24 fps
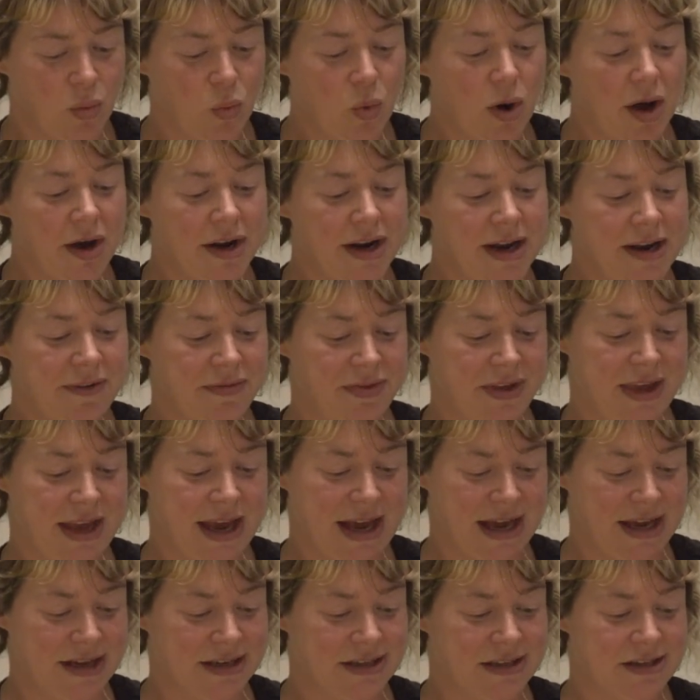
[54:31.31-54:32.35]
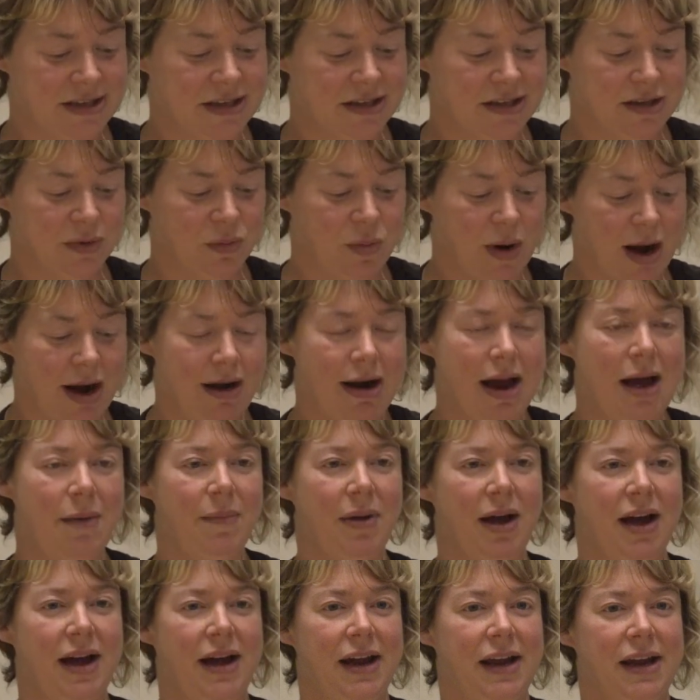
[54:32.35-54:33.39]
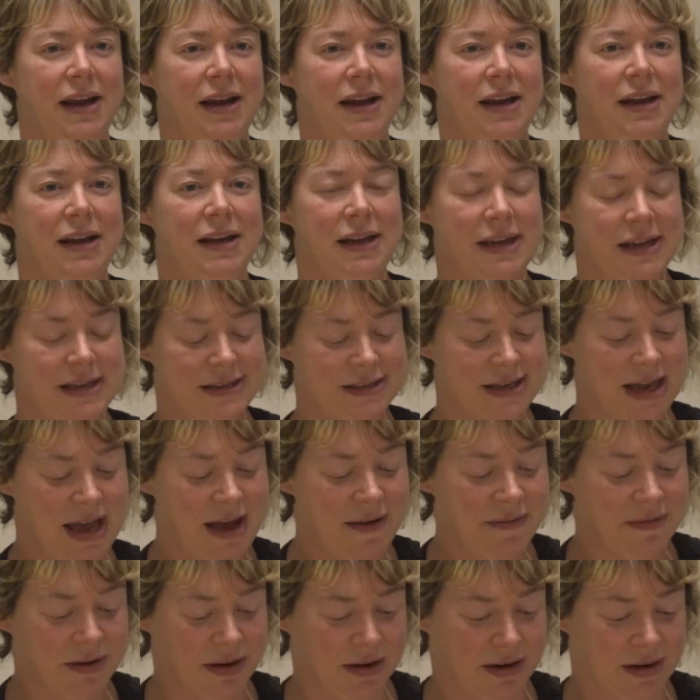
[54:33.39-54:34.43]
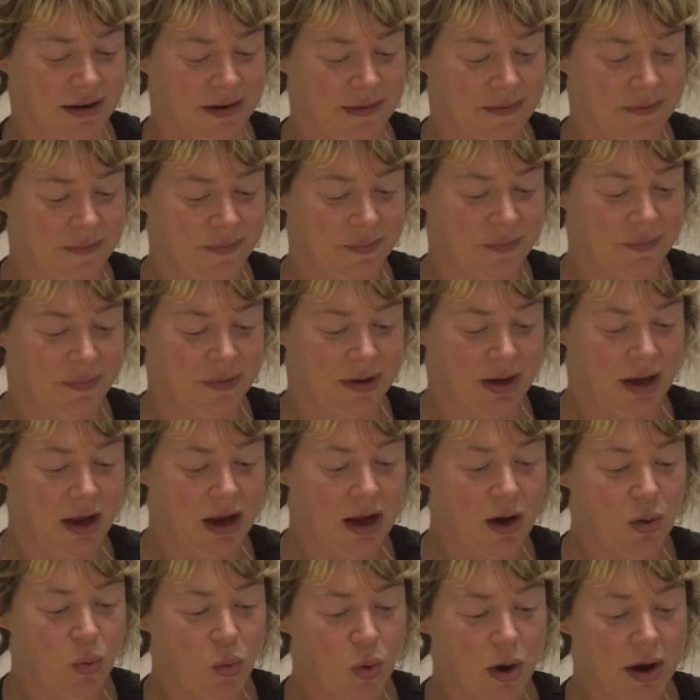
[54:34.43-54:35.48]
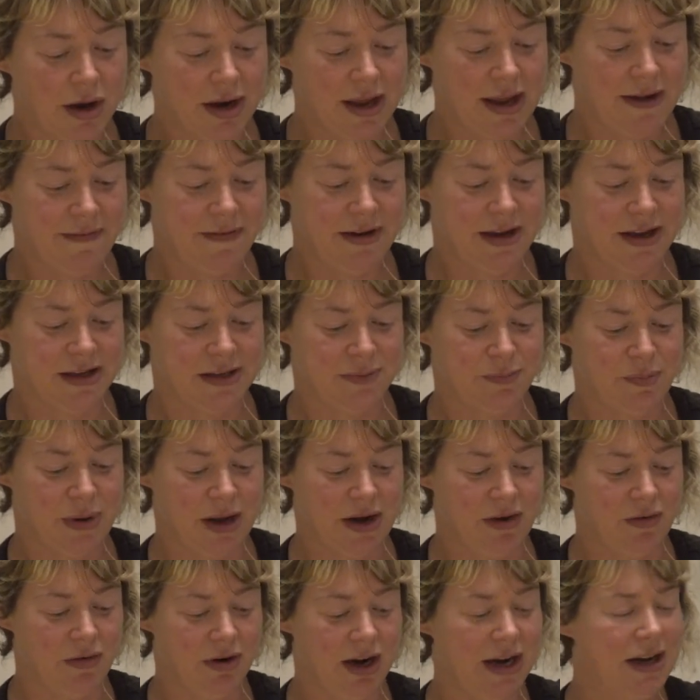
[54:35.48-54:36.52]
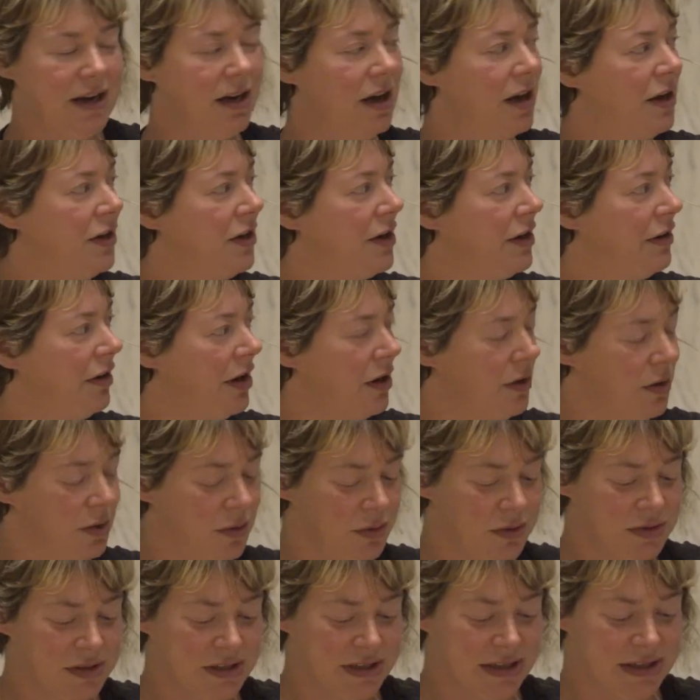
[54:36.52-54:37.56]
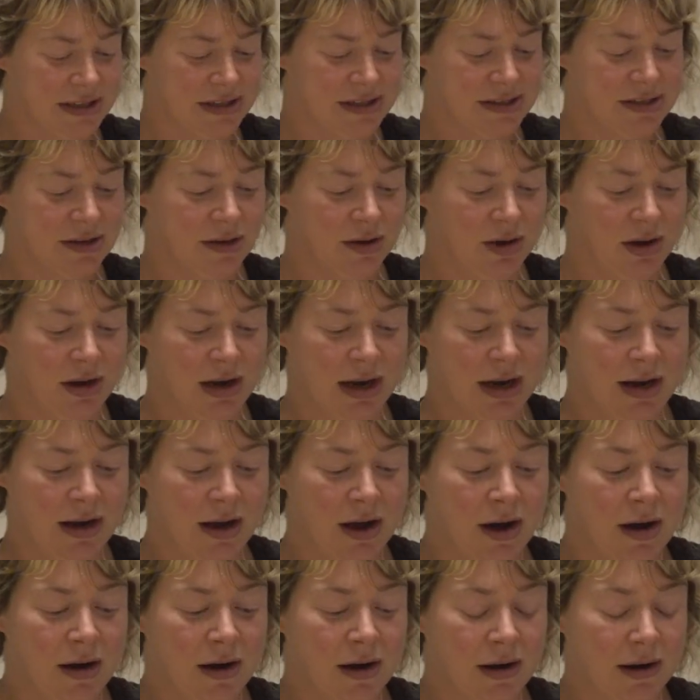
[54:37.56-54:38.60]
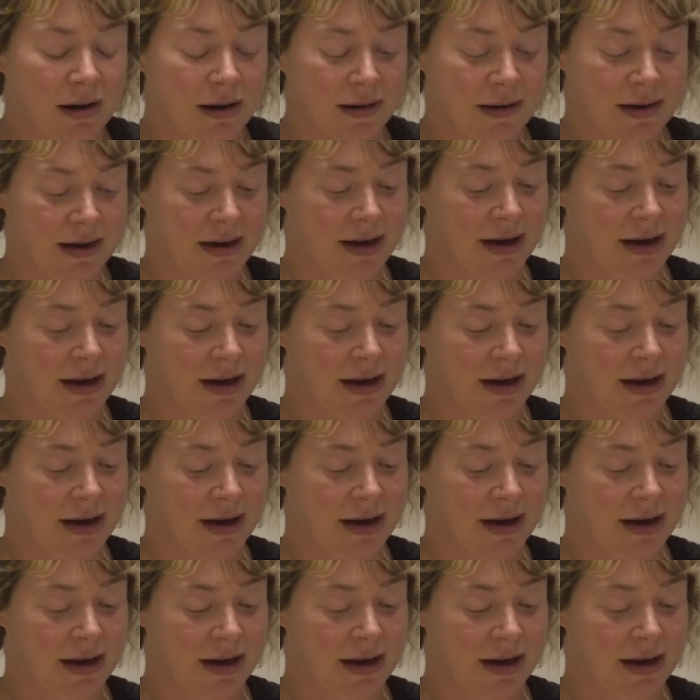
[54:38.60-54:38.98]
What if the answer to where am I is heaven? What if it has been right under our noses all along?